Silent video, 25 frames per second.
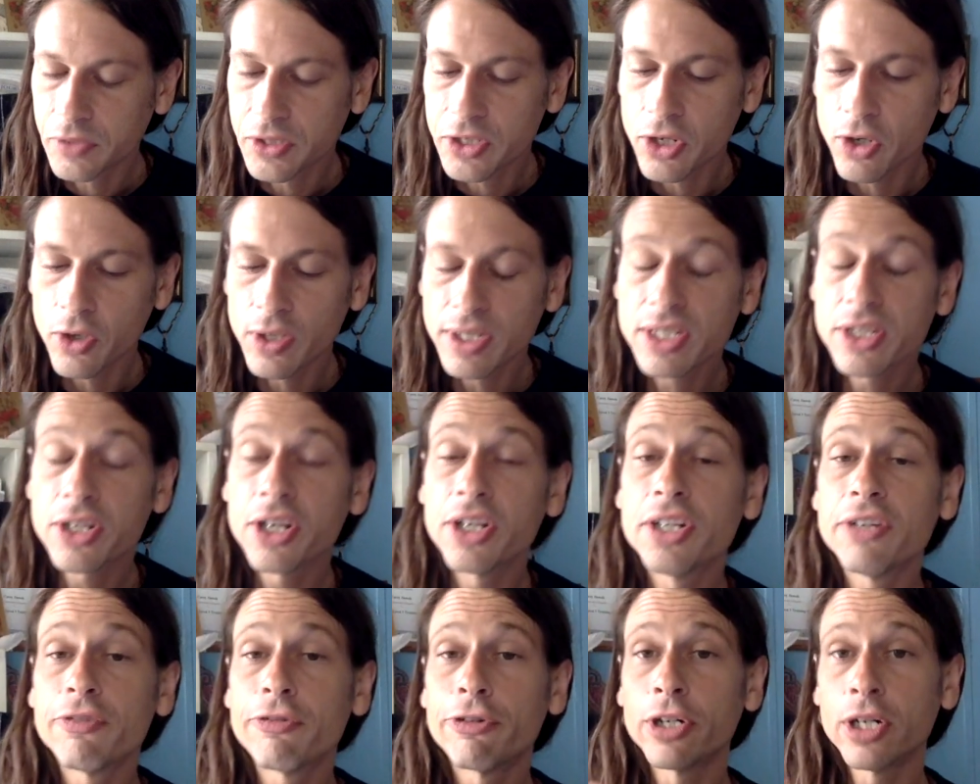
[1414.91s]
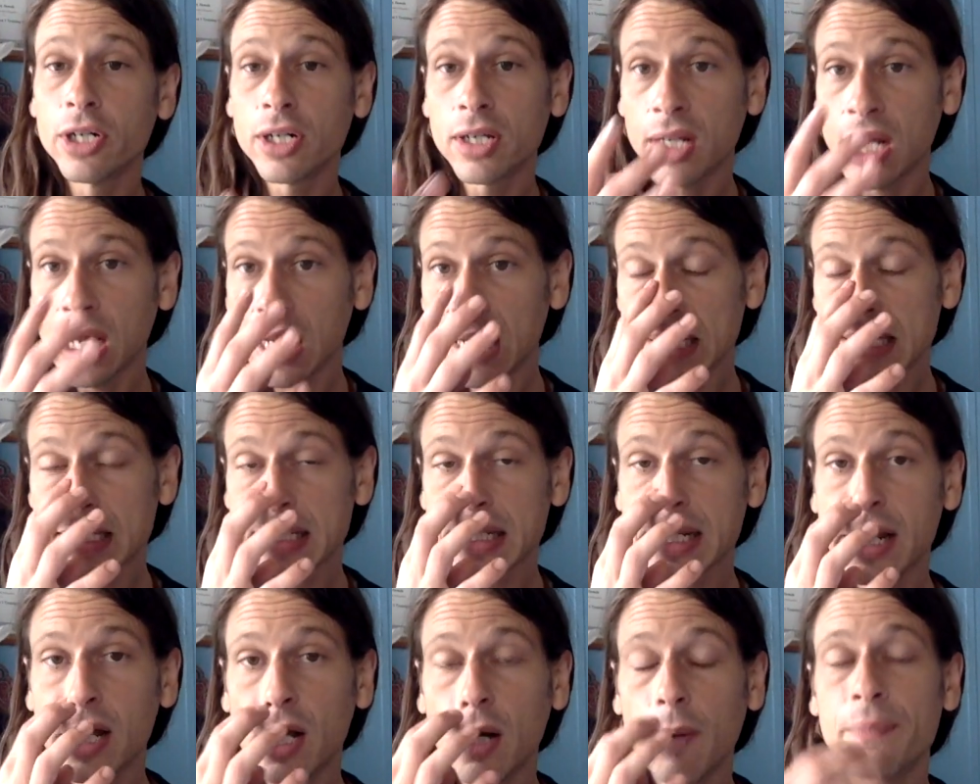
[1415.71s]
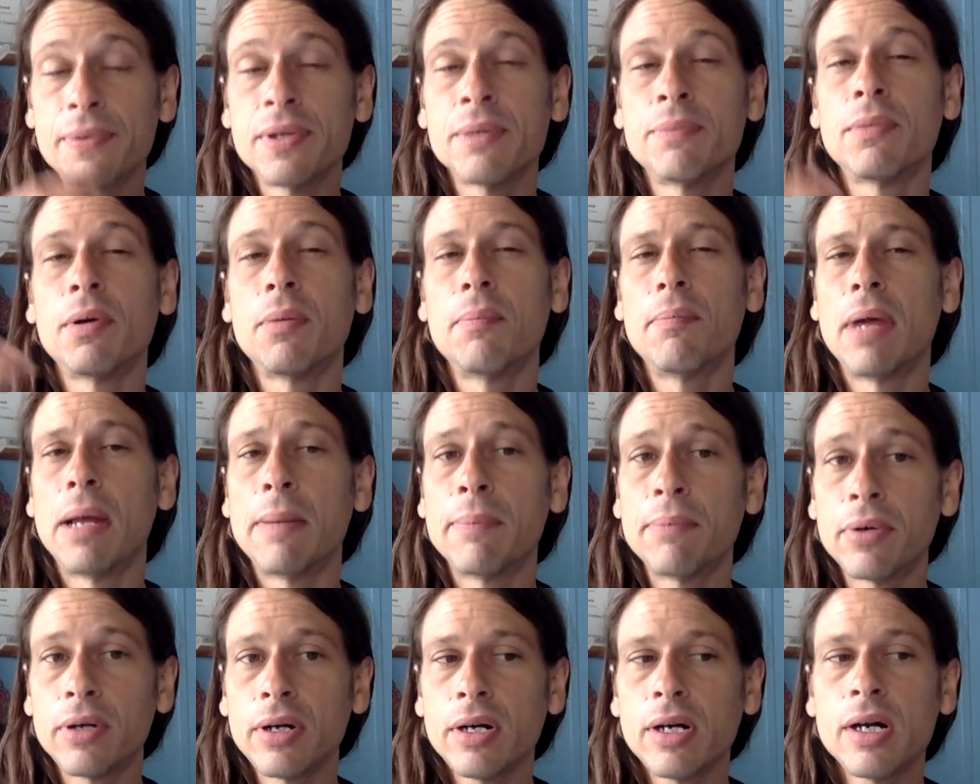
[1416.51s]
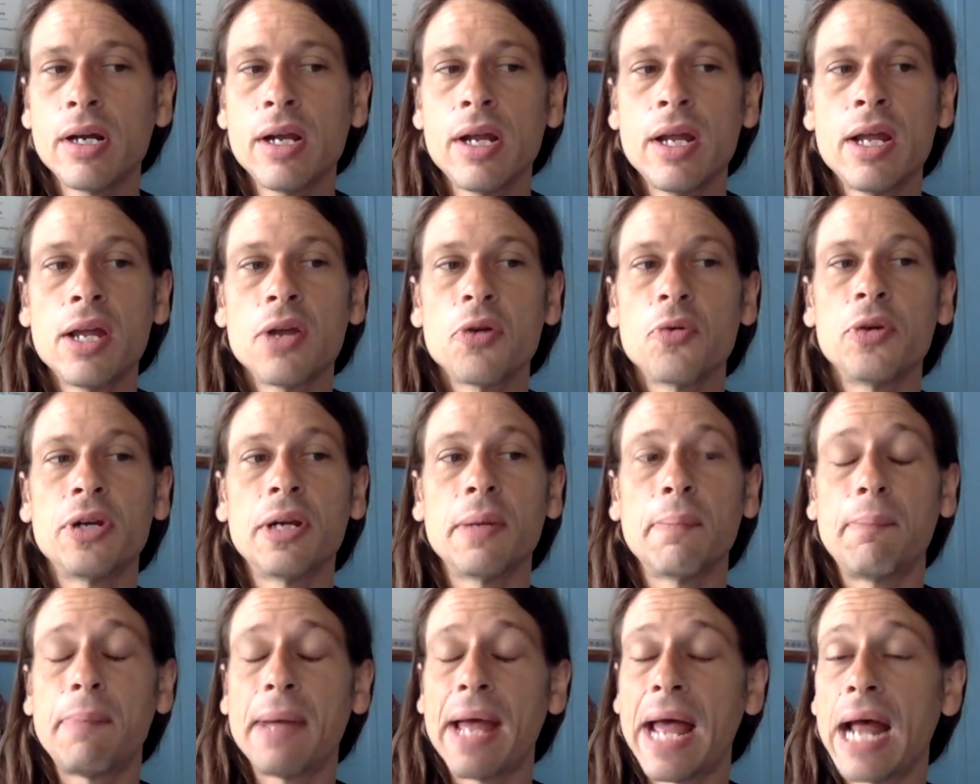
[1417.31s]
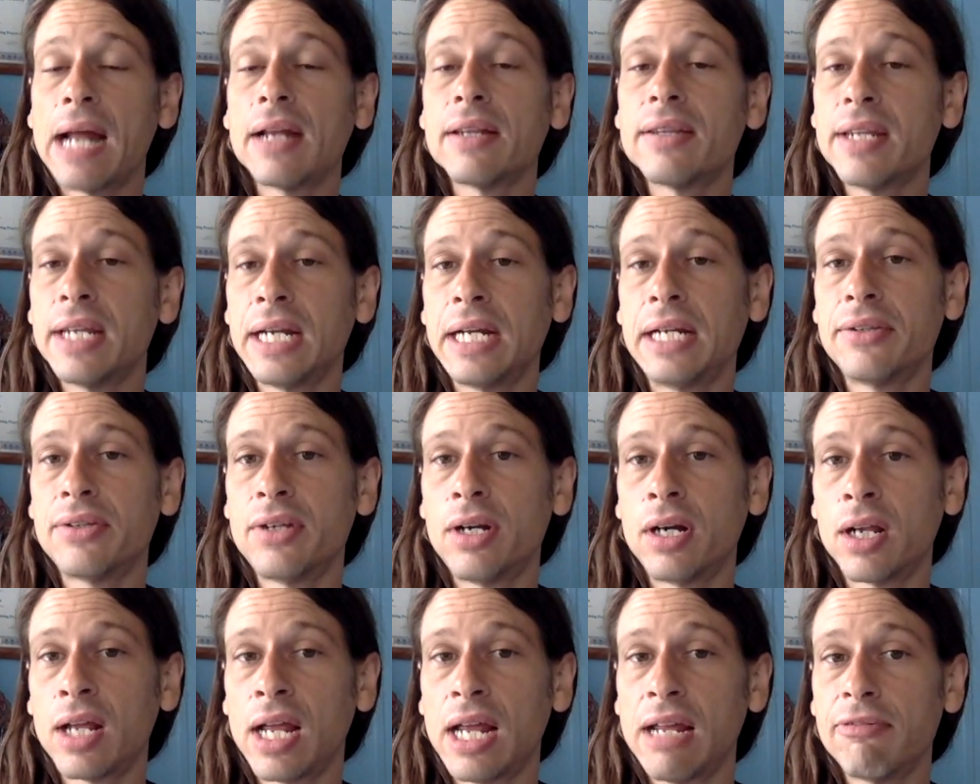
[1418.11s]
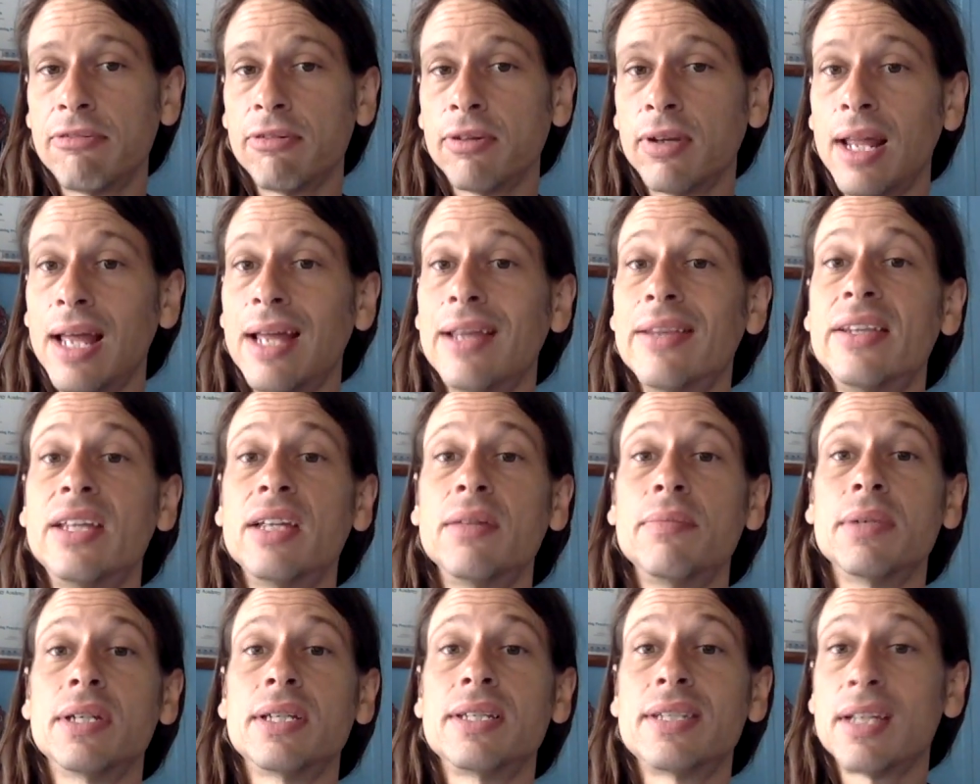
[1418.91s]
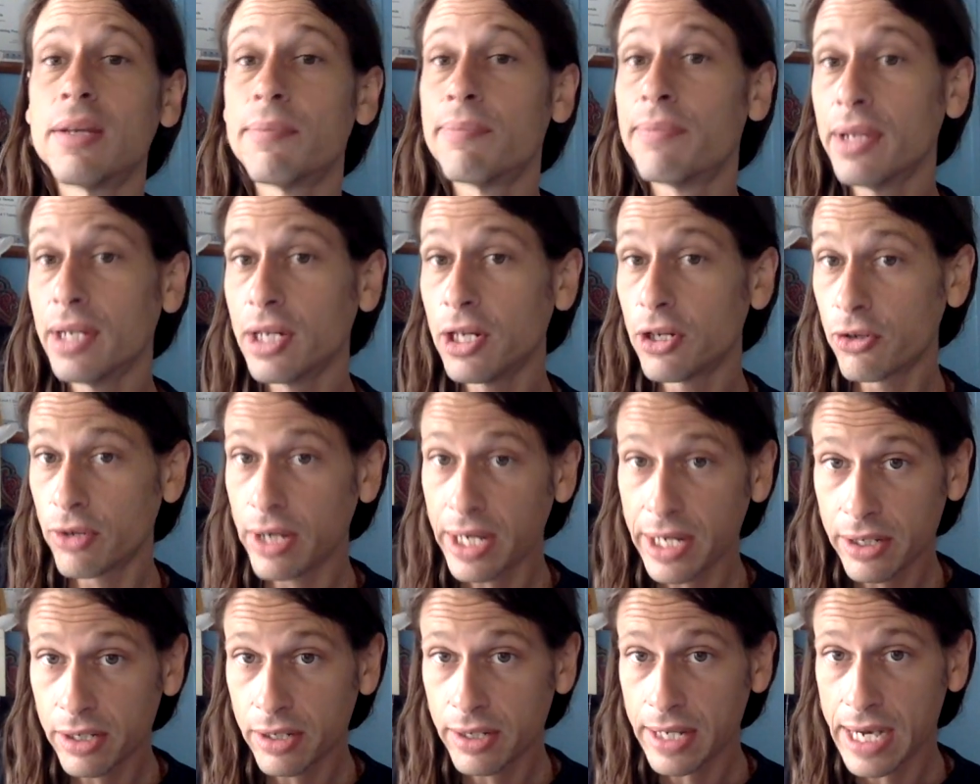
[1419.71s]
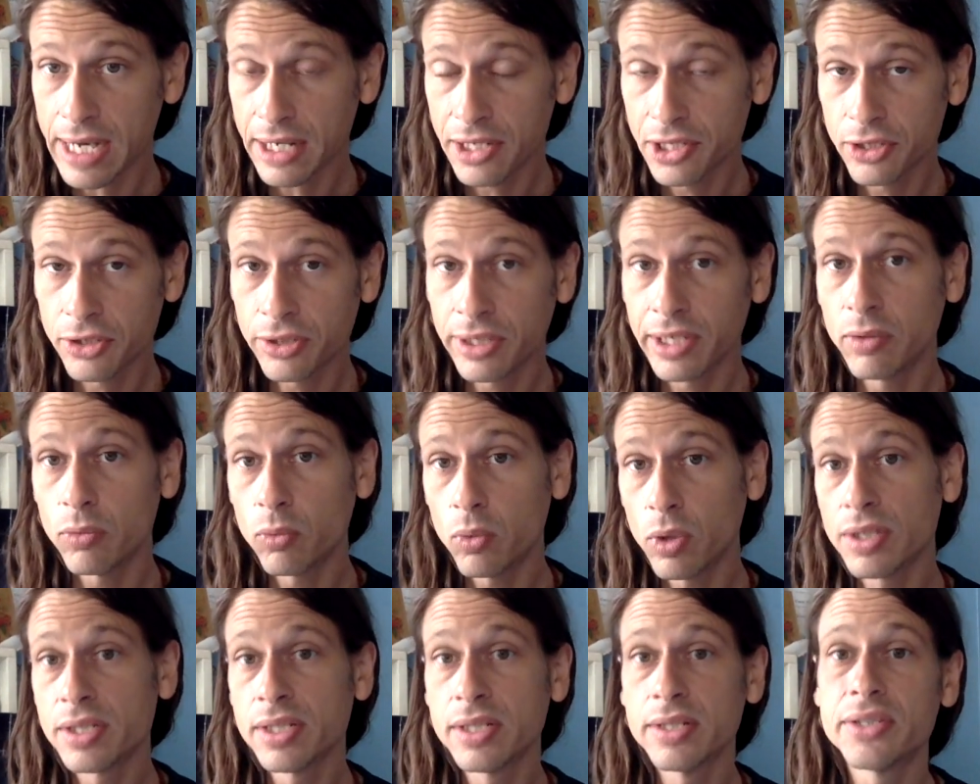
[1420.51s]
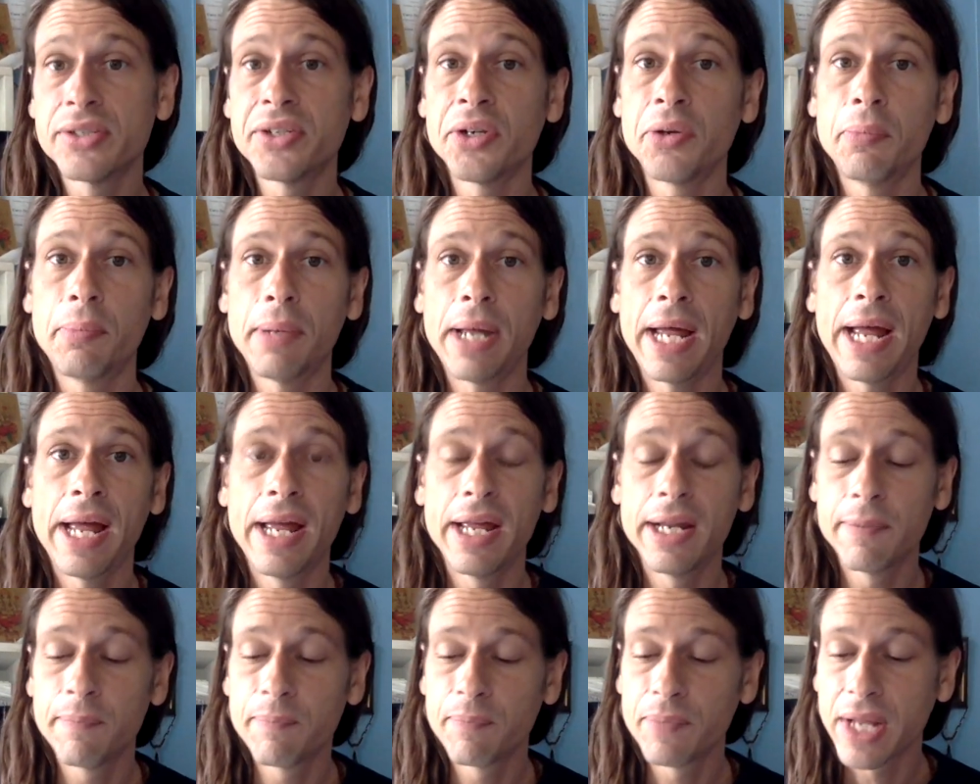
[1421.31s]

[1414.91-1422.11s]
so it's good for your clients to help them remember when a bad thing in their life led them to something greater actually and wasn't so bad.